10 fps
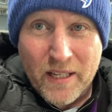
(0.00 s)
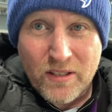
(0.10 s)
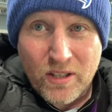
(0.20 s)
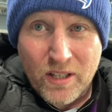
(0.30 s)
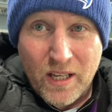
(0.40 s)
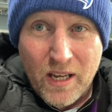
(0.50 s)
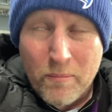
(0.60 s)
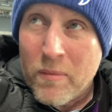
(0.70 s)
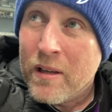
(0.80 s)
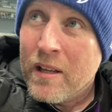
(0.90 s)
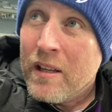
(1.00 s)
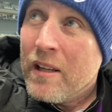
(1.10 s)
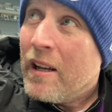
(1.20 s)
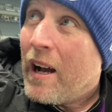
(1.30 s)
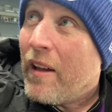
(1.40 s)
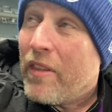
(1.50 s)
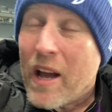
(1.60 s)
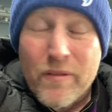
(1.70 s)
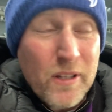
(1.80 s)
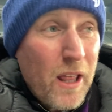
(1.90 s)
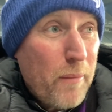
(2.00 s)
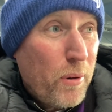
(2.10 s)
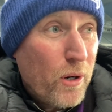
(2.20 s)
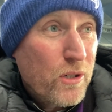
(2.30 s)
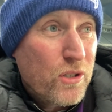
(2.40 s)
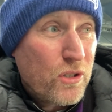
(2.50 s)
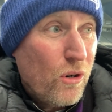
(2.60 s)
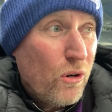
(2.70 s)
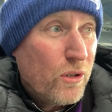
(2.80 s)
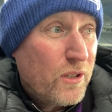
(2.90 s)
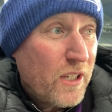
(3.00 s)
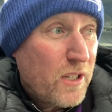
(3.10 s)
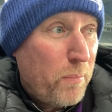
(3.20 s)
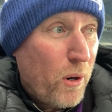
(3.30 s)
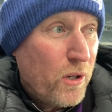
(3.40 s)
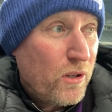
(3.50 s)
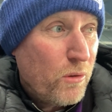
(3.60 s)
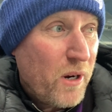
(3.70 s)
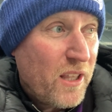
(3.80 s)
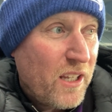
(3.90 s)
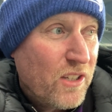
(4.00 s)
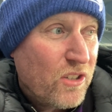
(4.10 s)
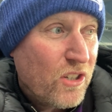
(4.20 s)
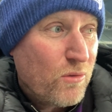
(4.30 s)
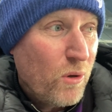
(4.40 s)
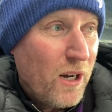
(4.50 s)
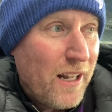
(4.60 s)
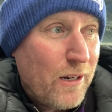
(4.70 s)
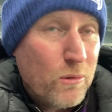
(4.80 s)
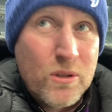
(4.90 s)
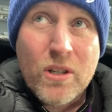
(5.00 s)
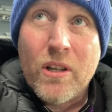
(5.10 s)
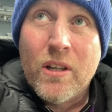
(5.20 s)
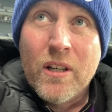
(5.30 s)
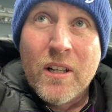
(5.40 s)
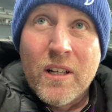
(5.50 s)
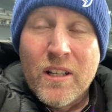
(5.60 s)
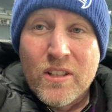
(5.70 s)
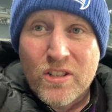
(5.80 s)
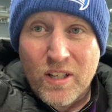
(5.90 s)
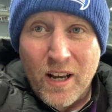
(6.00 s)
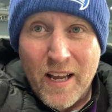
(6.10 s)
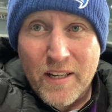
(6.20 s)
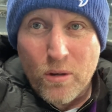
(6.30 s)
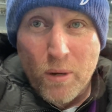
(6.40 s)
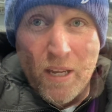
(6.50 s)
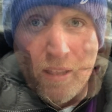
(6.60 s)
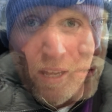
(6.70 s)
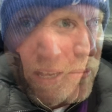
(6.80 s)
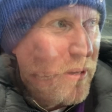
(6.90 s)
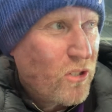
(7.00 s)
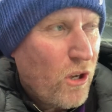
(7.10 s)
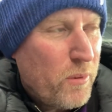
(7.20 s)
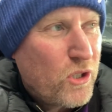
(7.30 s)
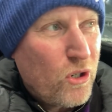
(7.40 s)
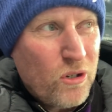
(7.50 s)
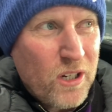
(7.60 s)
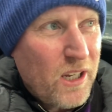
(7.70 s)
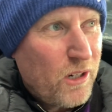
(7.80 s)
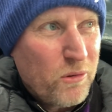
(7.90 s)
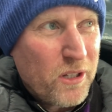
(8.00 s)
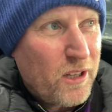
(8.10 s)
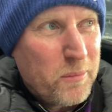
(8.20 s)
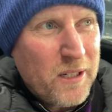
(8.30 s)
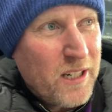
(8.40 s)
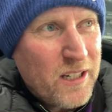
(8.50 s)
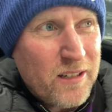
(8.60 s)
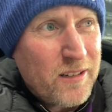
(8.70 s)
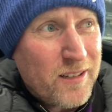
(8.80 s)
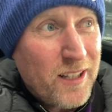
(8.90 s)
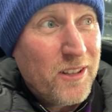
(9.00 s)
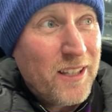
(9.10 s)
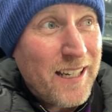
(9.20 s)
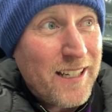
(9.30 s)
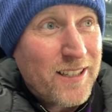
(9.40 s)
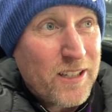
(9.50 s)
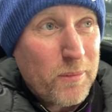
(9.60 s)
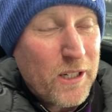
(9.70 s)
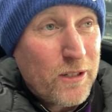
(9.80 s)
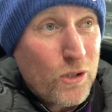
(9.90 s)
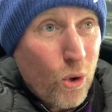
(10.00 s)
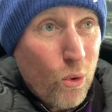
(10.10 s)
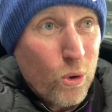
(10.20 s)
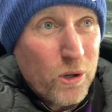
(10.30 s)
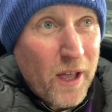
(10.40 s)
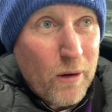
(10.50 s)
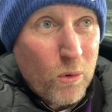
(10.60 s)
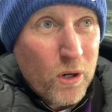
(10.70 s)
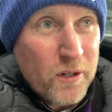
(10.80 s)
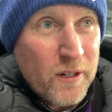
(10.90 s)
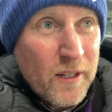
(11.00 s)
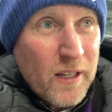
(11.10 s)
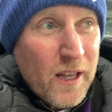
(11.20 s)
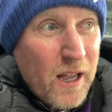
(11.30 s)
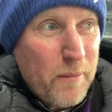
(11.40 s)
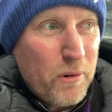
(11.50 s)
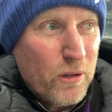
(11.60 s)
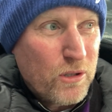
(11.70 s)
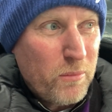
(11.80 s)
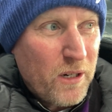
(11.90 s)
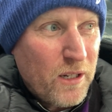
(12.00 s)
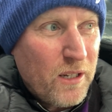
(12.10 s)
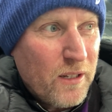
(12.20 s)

into the game after that point. So disappointing the way things just were allowed to slide away there. It was a missed opportunity. I don't think they'll need to be told that one, but ultimately